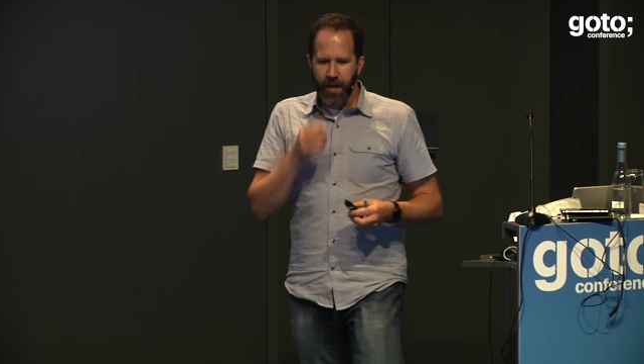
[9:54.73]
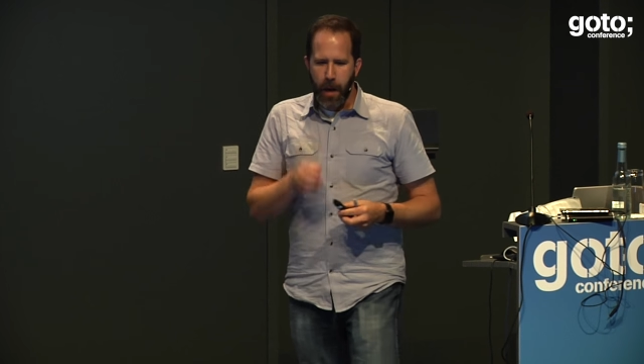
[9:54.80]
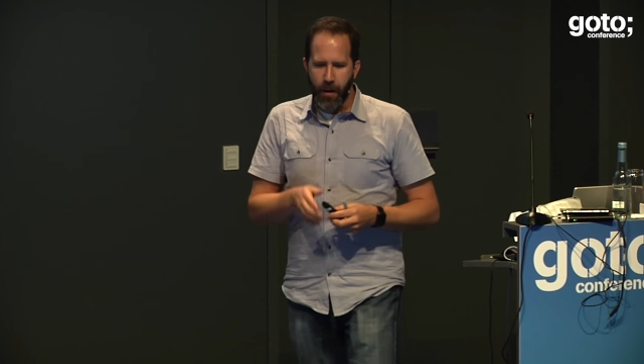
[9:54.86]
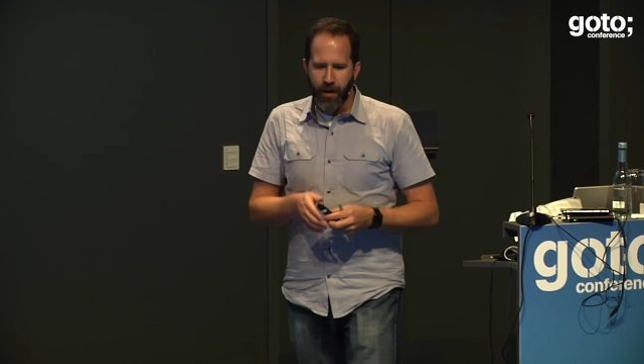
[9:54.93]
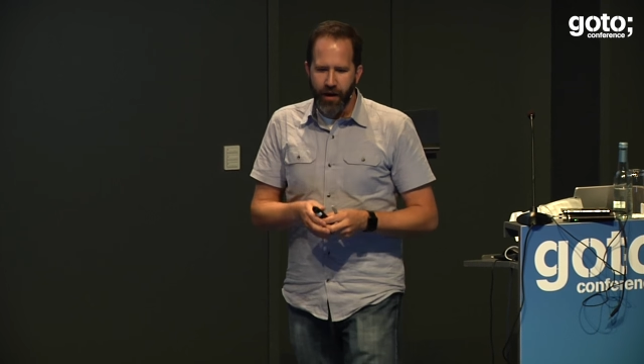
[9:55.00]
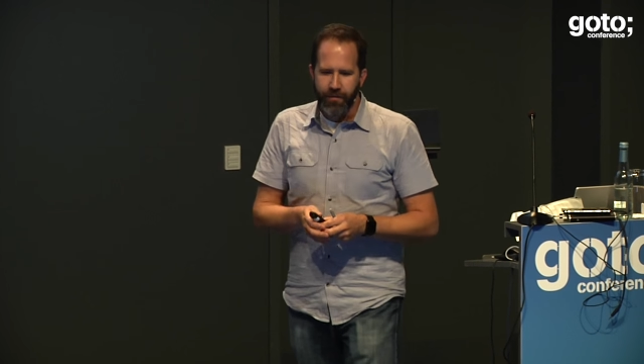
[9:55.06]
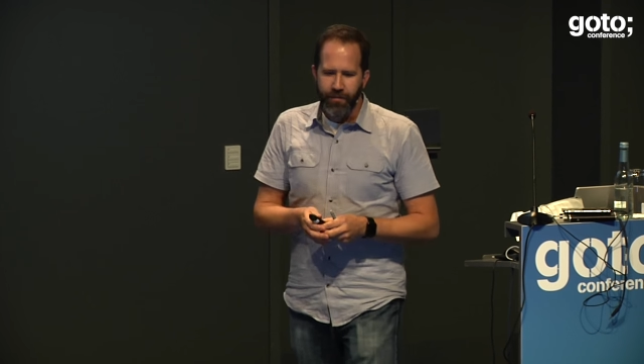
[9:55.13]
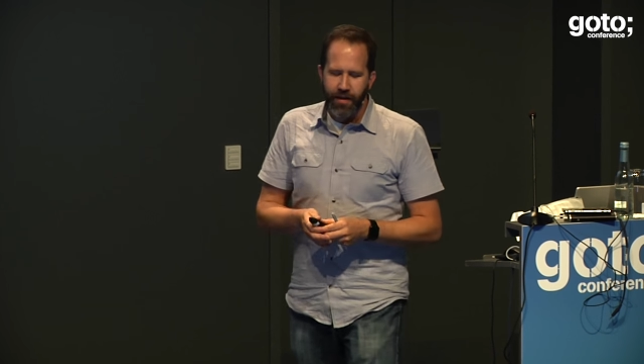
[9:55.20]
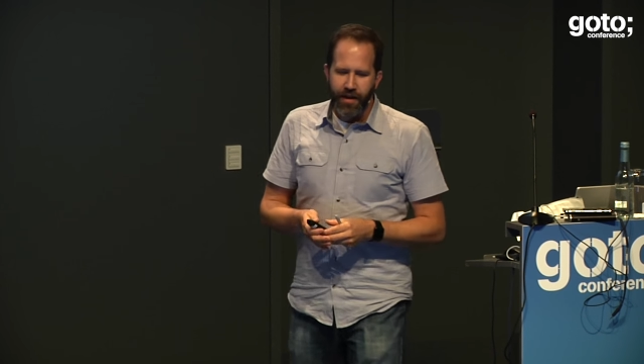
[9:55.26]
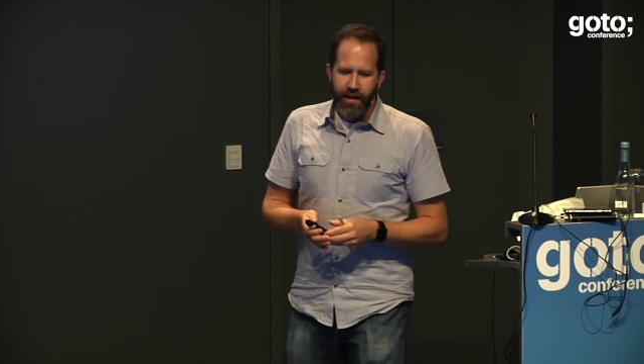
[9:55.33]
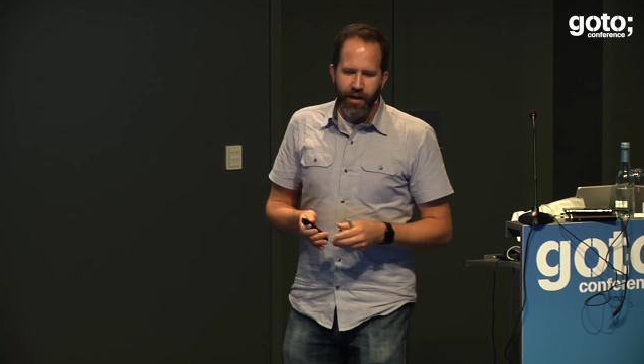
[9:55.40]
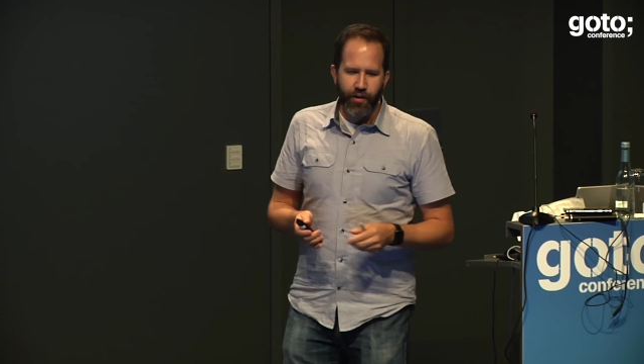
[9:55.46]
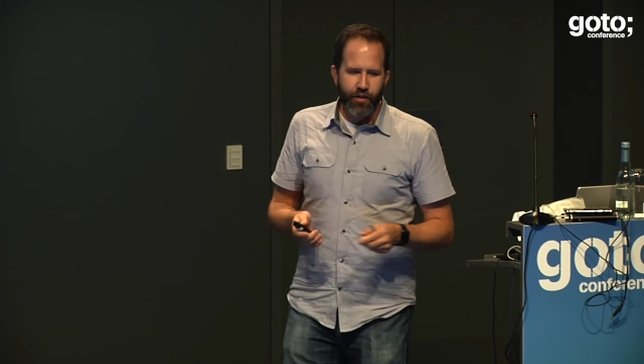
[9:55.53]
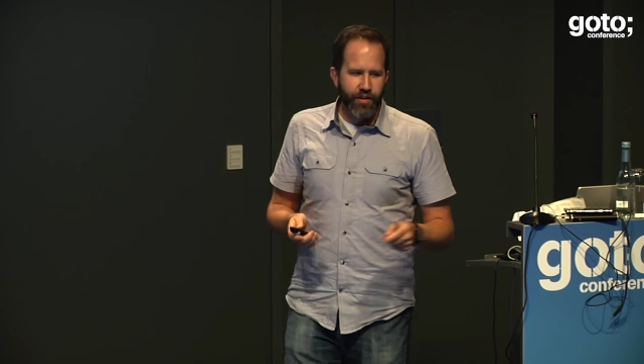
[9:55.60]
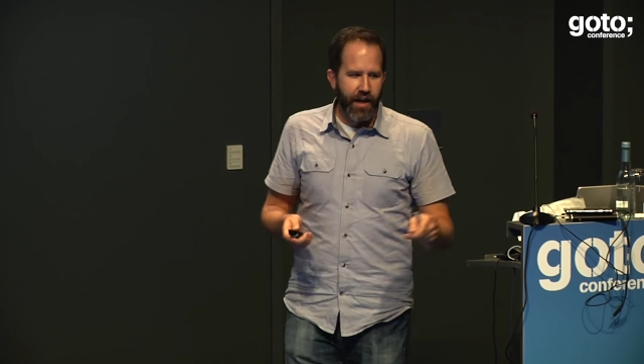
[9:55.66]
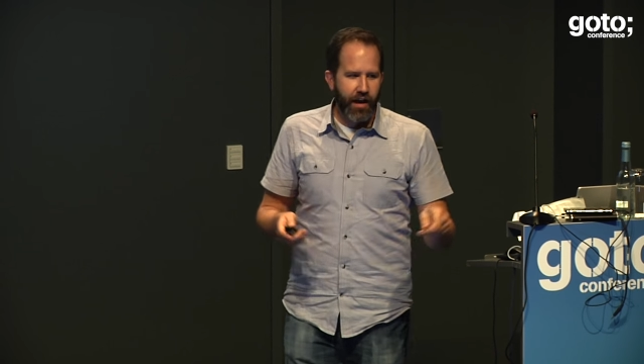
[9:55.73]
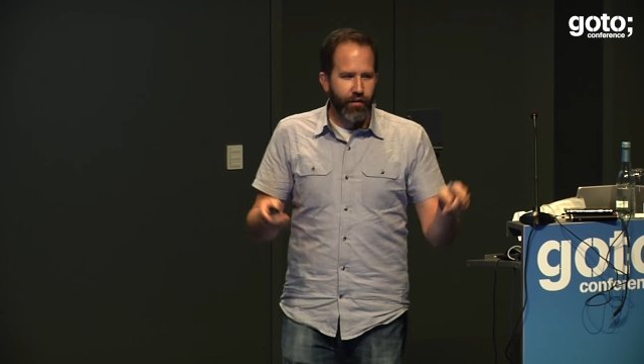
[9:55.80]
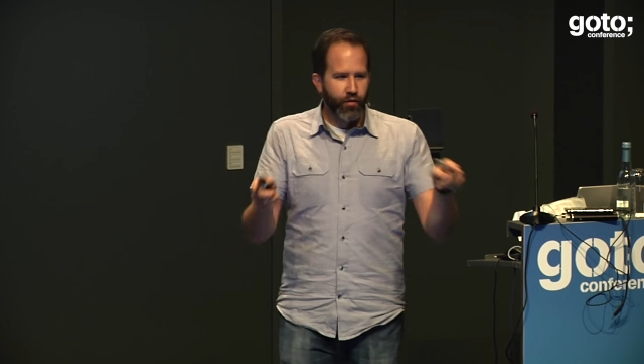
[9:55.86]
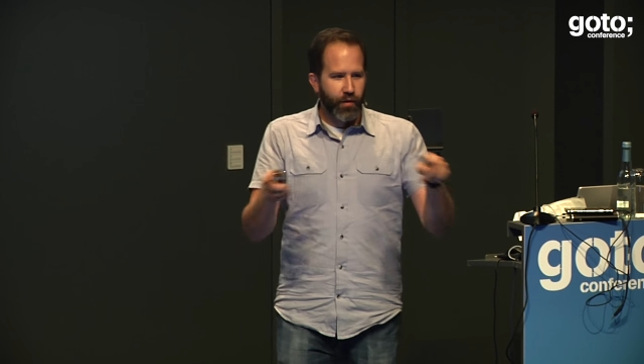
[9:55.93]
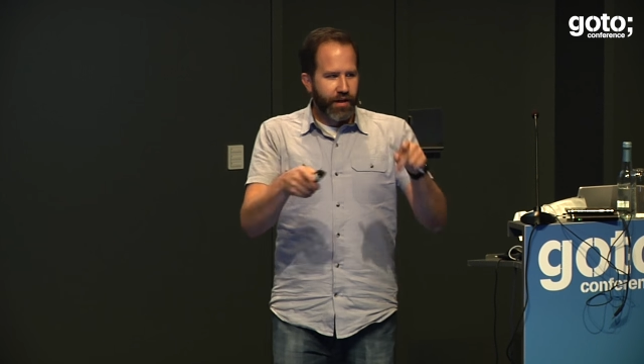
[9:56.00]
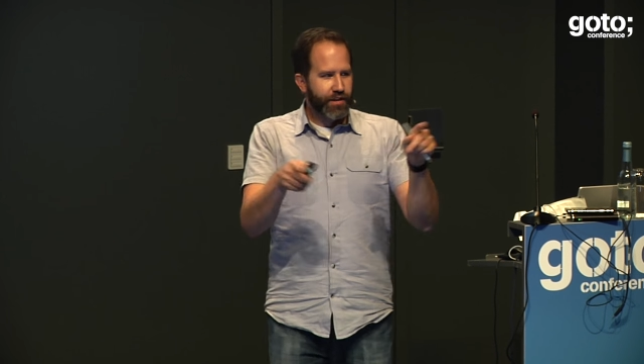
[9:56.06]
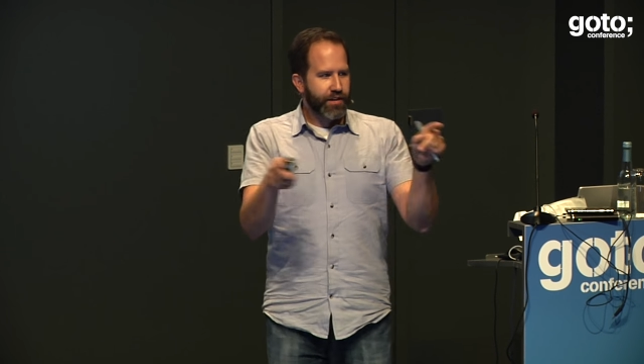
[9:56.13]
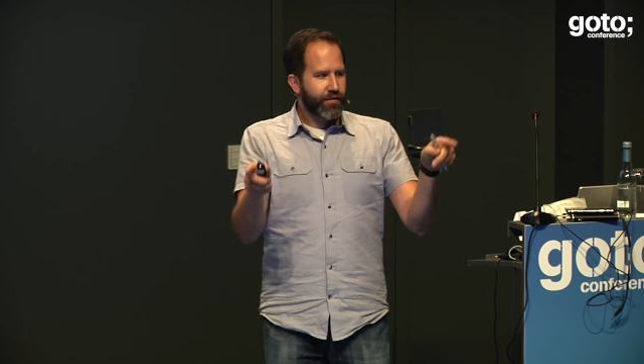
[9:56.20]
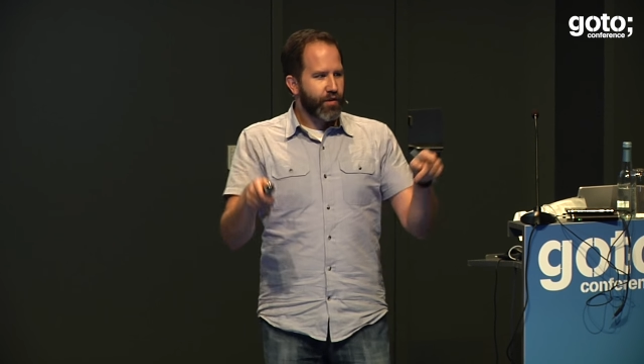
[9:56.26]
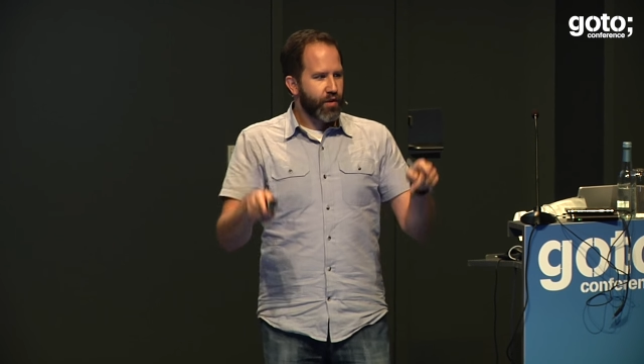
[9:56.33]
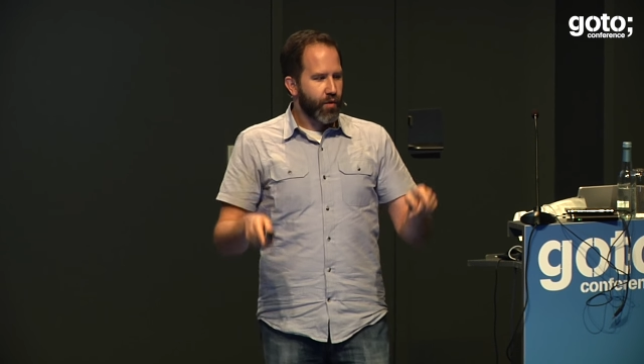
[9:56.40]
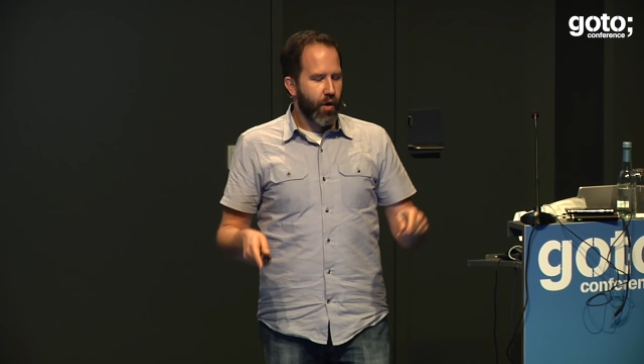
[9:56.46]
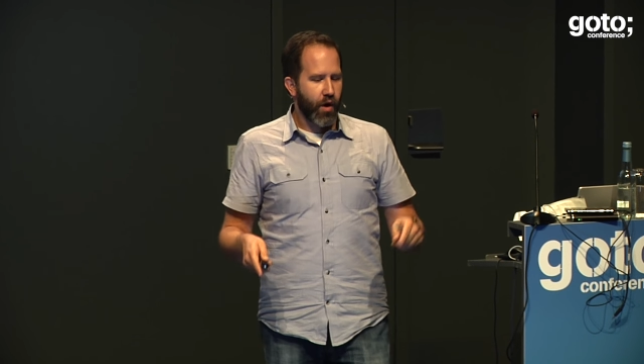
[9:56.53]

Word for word: Okay, here's how the rest of you